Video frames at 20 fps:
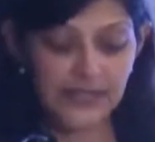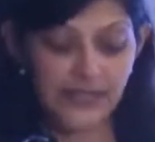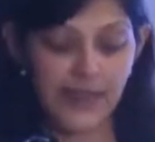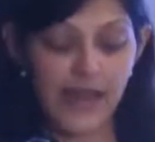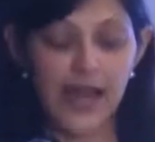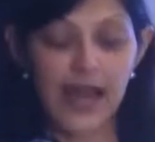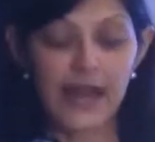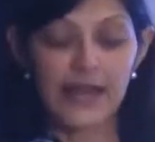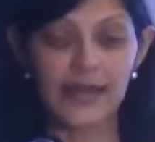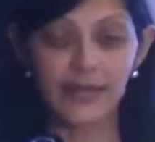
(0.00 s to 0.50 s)
the
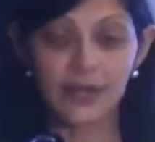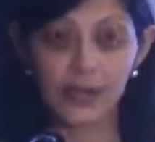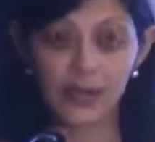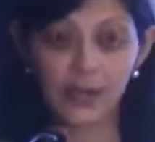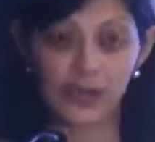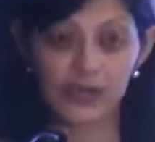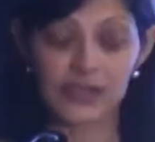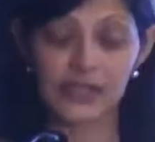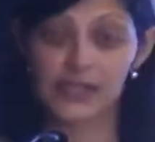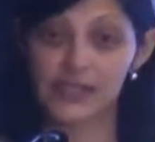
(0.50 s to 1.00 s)
High
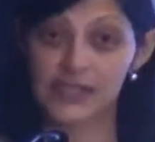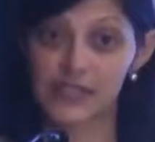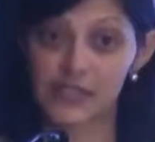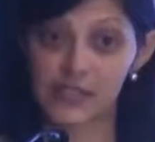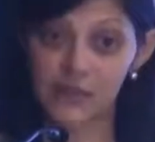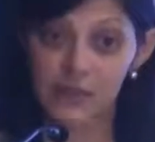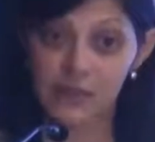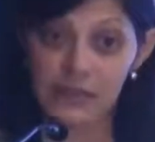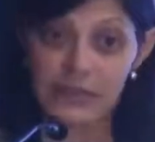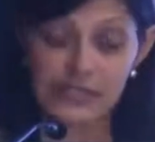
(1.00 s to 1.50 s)
Court
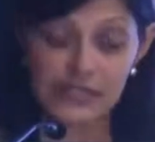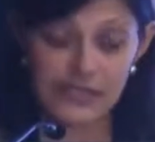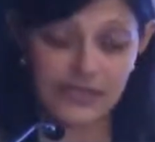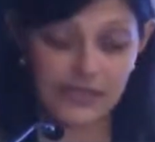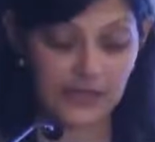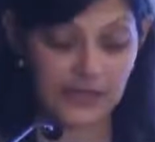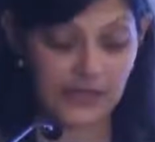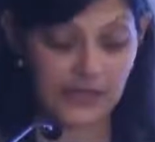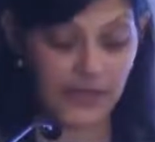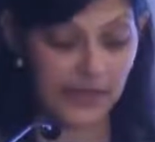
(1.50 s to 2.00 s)
dismissed
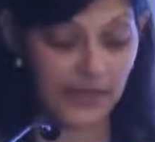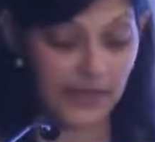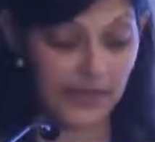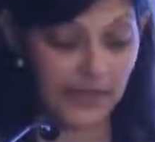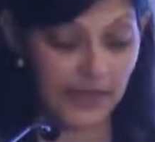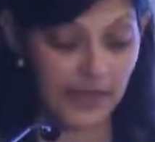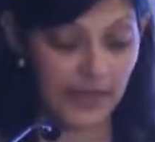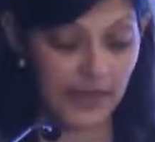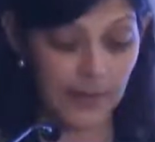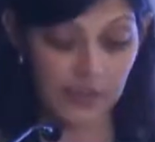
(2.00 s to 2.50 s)

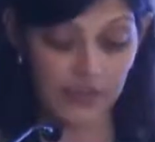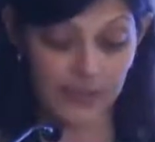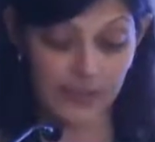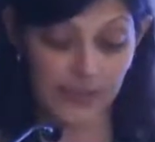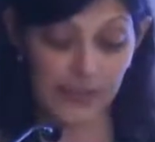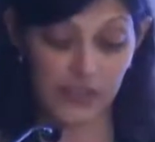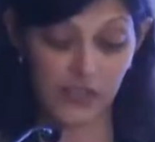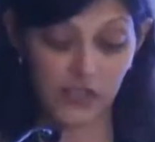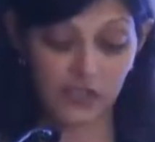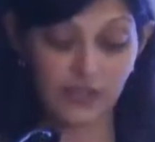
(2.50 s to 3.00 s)
their
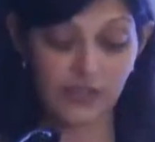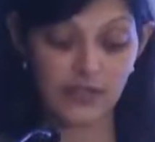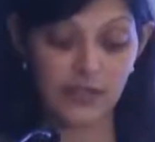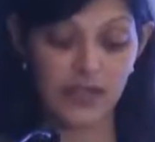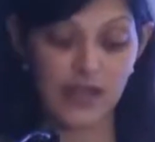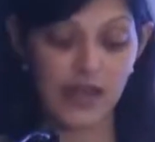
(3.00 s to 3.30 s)
application